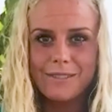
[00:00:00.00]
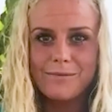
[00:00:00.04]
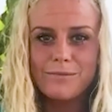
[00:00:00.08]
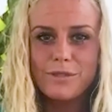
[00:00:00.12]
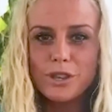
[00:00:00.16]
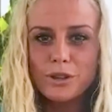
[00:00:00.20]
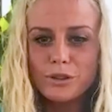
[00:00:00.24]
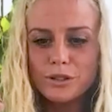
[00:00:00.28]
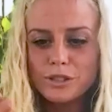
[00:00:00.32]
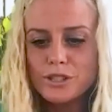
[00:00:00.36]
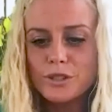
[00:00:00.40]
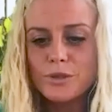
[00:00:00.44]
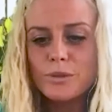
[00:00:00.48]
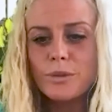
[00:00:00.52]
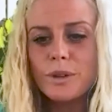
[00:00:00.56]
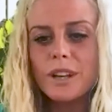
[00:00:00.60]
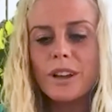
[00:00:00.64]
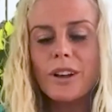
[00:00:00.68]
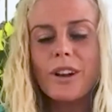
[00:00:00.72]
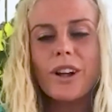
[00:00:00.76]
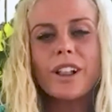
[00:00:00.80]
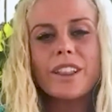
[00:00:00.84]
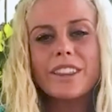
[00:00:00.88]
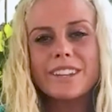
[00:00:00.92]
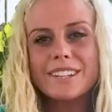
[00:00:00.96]
you're doing
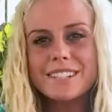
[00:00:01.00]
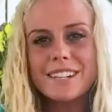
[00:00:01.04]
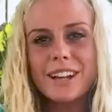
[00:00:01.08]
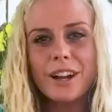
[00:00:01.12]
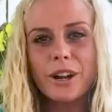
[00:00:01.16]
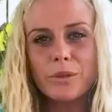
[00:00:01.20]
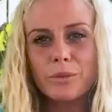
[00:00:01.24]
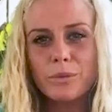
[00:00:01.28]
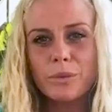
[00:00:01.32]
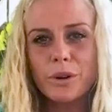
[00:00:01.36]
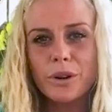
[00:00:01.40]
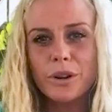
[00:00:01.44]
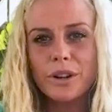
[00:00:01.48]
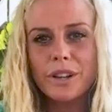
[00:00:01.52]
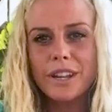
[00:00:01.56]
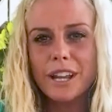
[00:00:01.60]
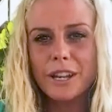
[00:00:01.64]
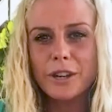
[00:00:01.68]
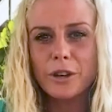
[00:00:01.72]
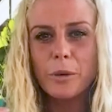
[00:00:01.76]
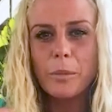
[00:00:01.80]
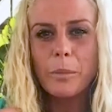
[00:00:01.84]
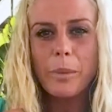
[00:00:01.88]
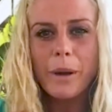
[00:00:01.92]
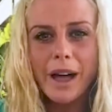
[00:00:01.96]
all this hard work,
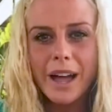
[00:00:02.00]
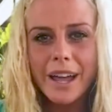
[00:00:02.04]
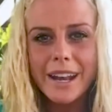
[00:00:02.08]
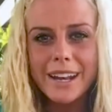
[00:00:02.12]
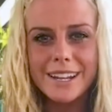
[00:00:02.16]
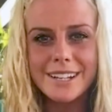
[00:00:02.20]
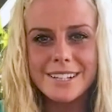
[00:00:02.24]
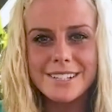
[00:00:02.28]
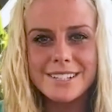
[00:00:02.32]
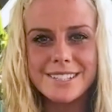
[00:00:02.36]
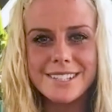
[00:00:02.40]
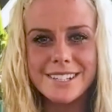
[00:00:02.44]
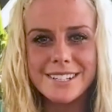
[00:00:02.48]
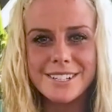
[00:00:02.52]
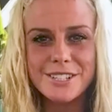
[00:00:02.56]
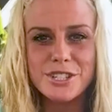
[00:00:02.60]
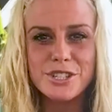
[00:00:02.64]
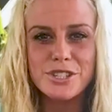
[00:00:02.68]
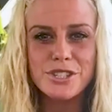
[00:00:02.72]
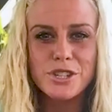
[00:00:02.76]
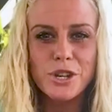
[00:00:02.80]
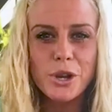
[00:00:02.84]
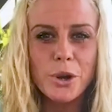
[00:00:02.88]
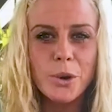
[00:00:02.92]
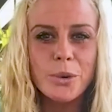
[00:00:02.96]
and your body is
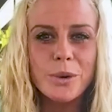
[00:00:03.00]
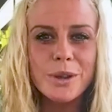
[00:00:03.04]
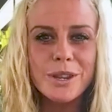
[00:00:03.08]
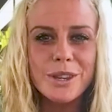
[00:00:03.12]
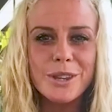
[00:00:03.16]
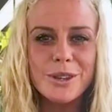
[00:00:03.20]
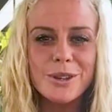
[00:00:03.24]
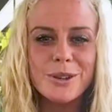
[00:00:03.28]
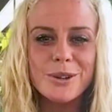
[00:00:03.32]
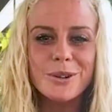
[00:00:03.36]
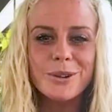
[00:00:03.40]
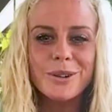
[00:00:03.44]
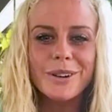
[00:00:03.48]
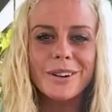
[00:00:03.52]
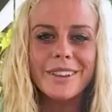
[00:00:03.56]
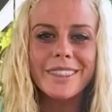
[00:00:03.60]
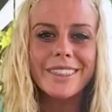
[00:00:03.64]
just showing you